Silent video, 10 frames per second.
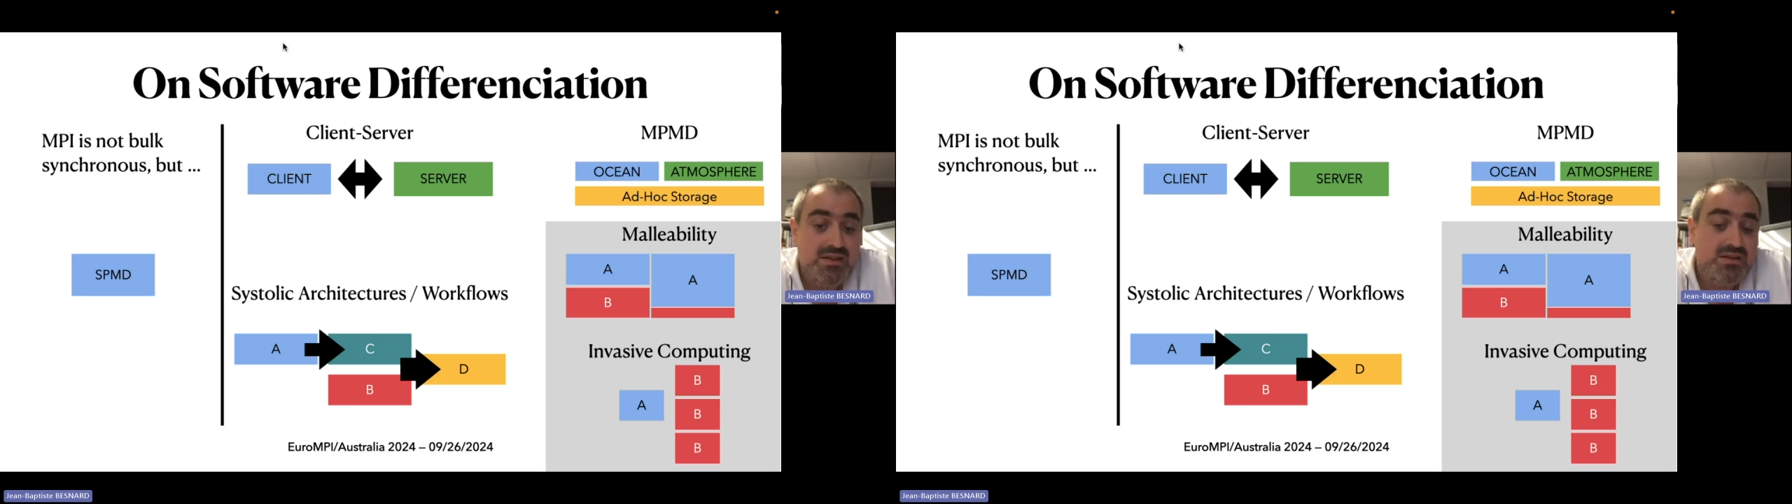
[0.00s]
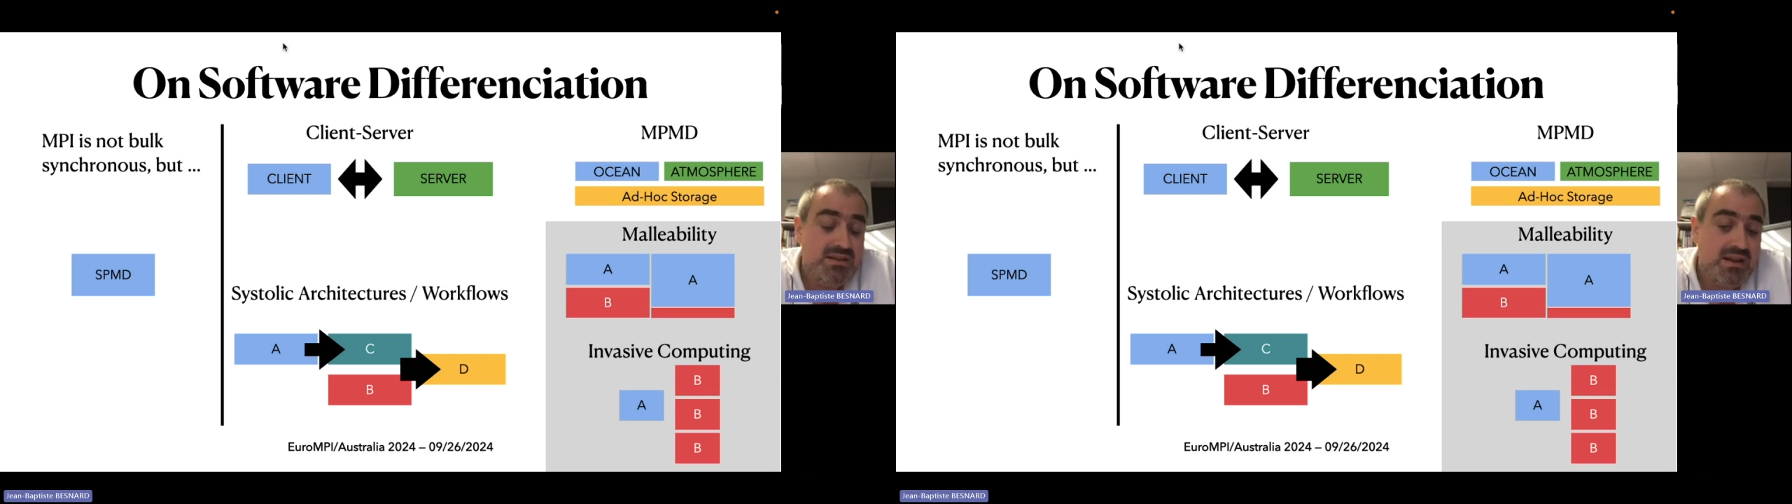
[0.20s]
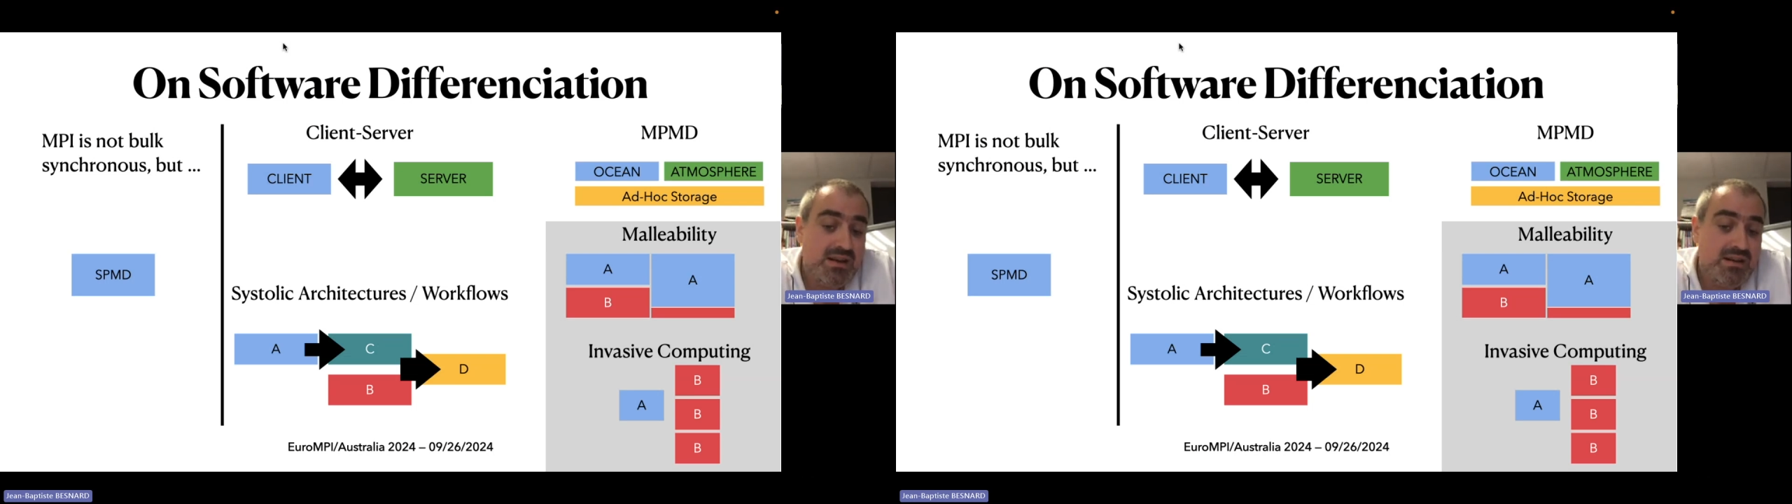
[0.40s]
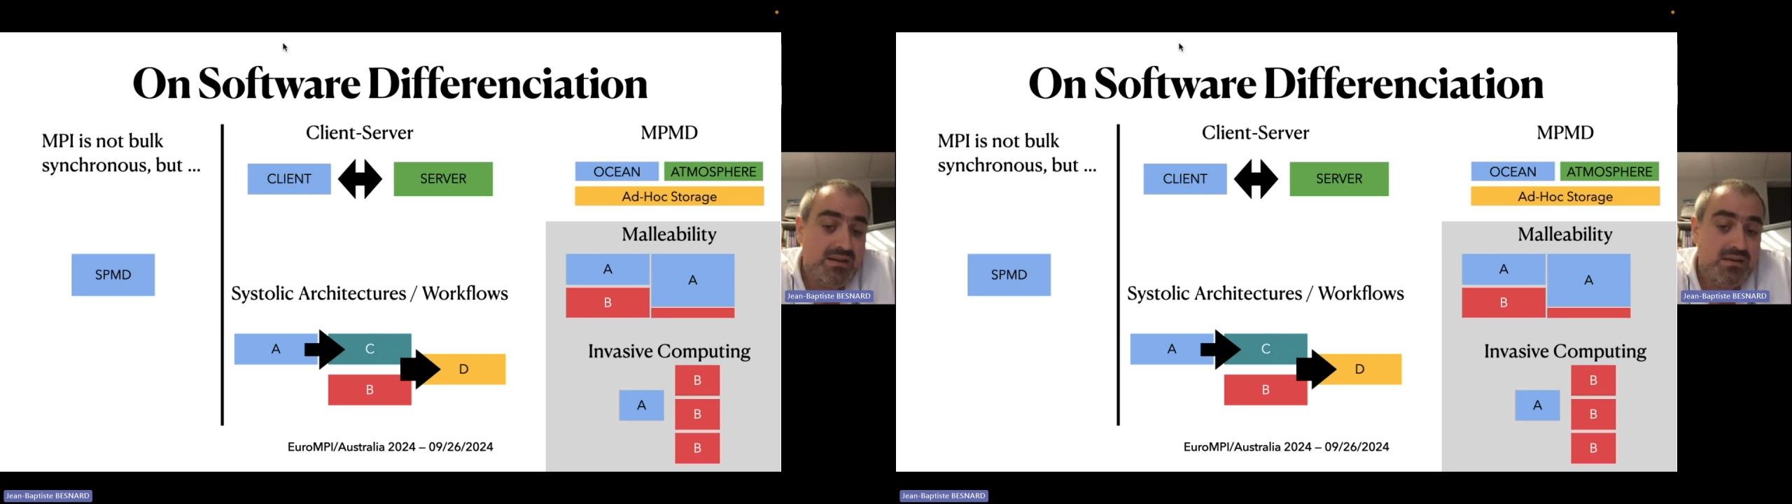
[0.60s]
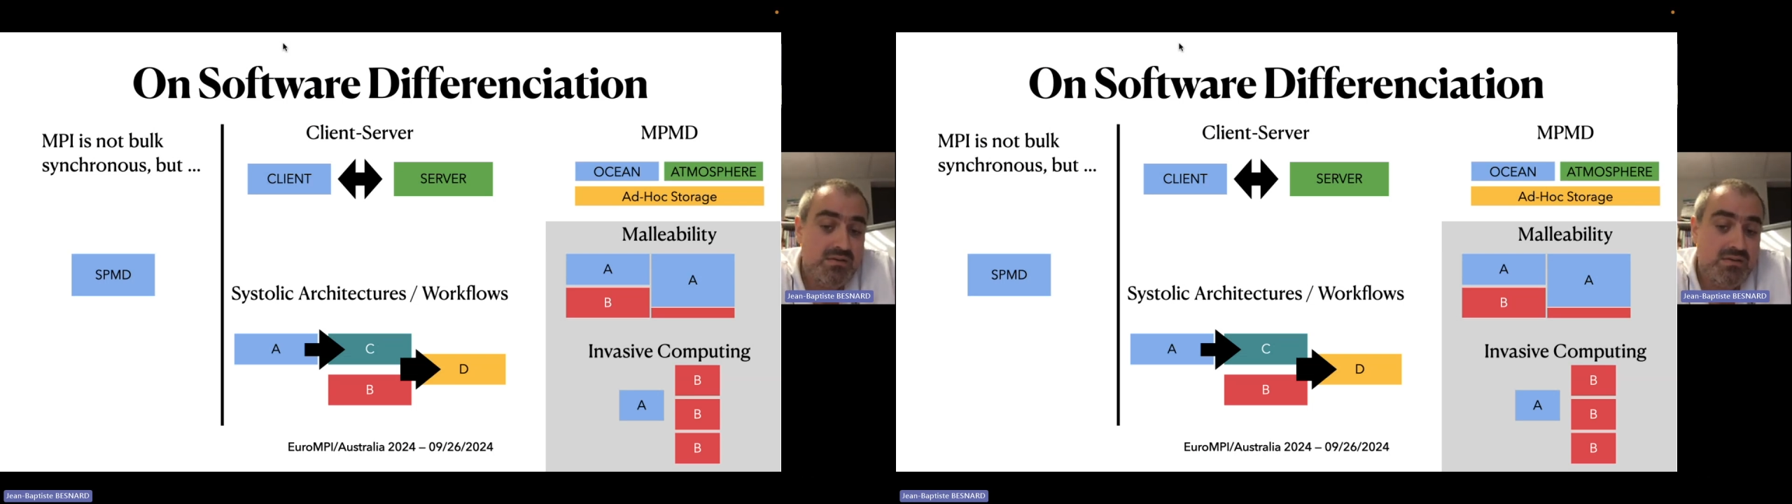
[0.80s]
these
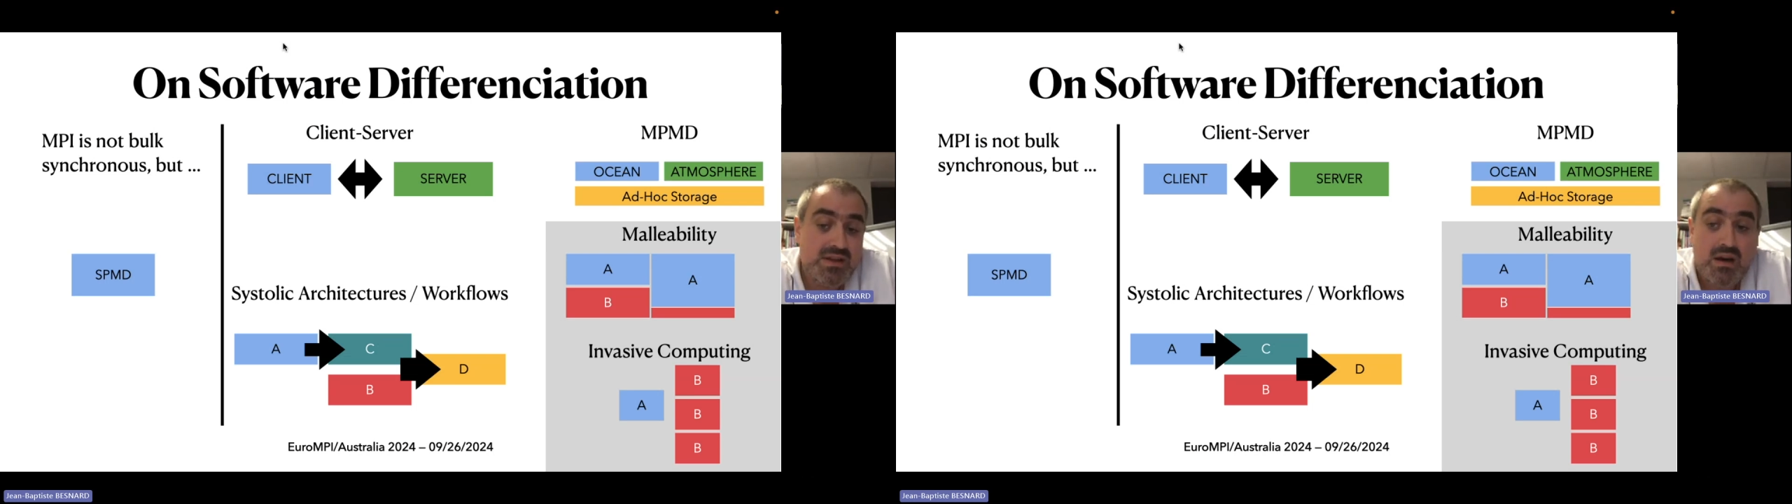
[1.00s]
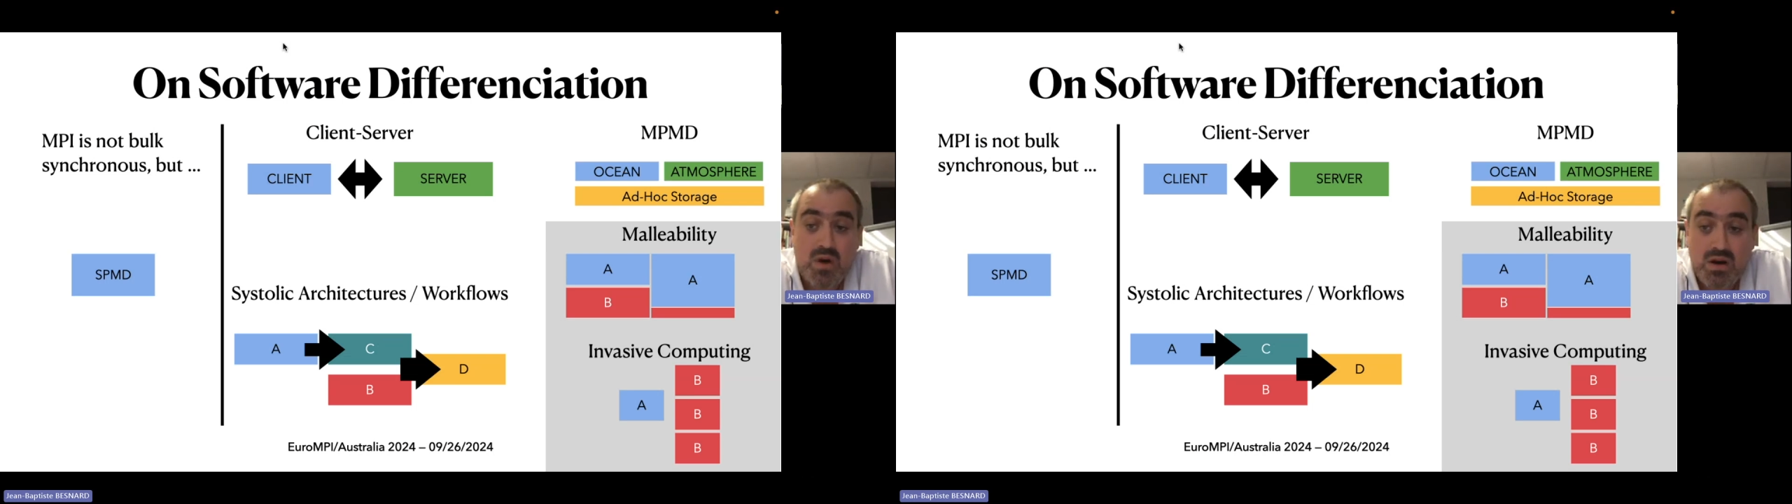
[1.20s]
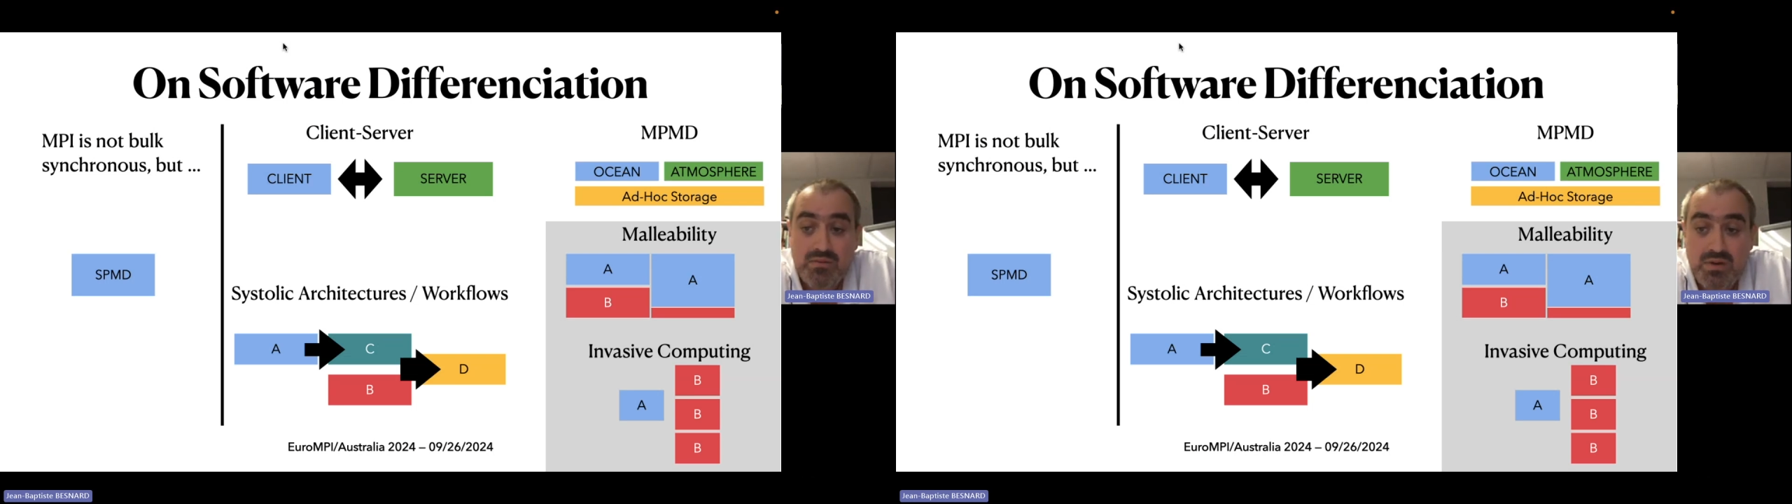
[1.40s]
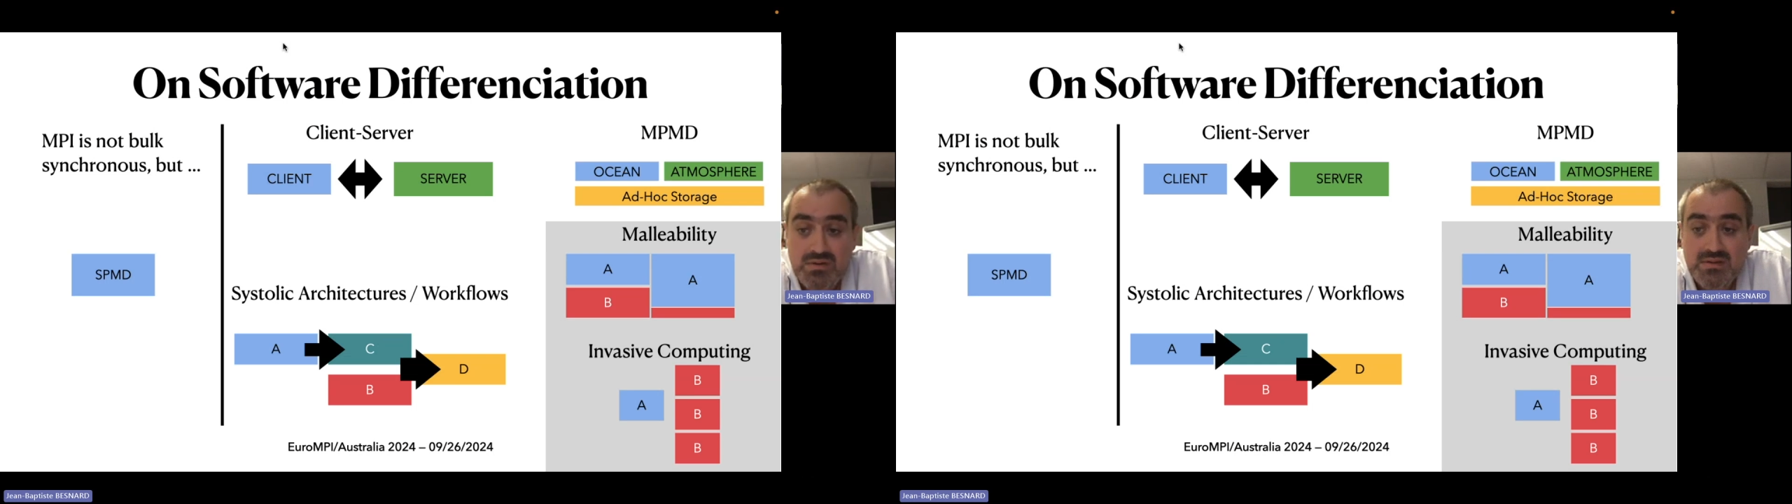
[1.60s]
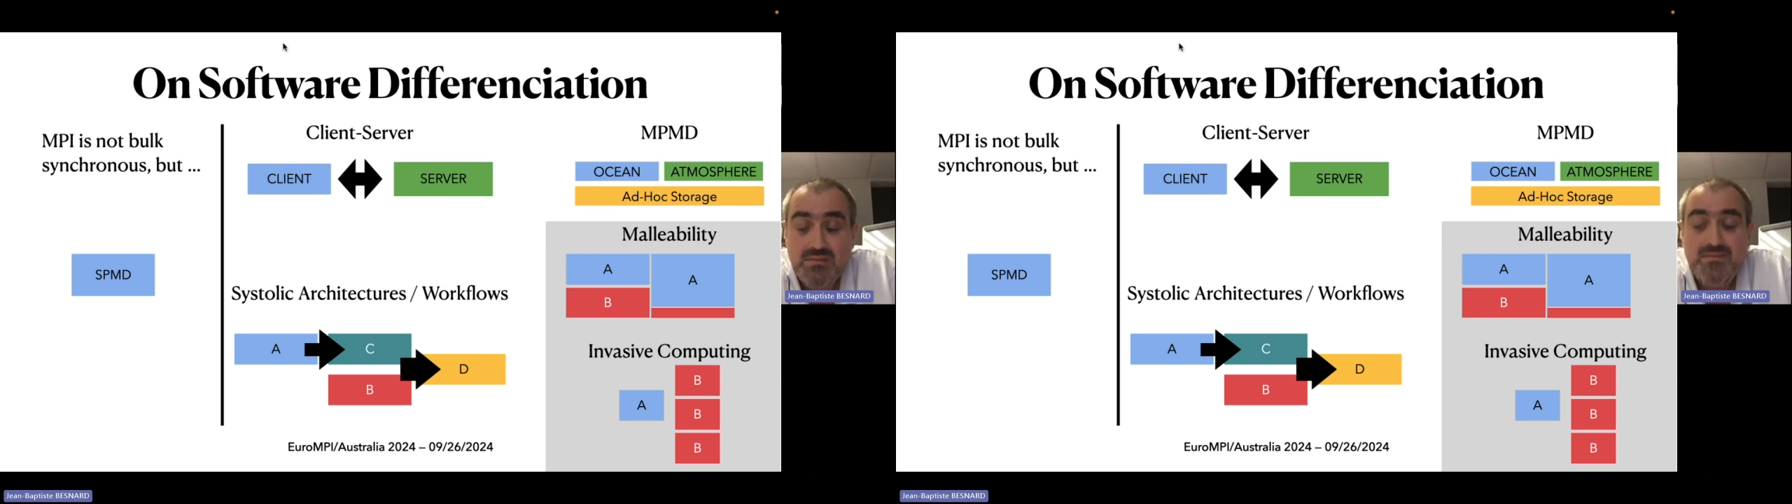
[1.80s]
architectures are workflows.